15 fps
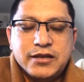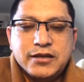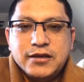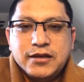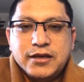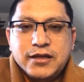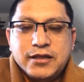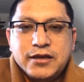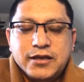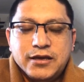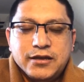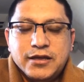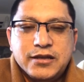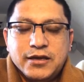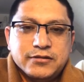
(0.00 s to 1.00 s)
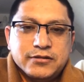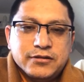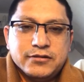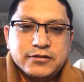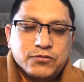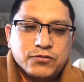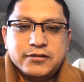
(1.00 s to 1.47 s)
and then
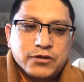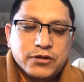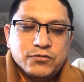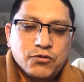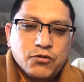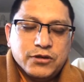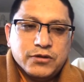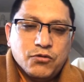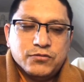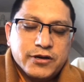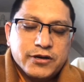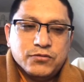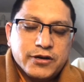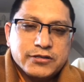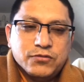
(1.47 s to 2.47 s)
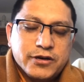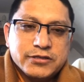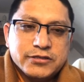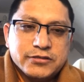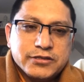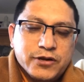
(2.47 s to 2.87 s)
the, the homeworks, the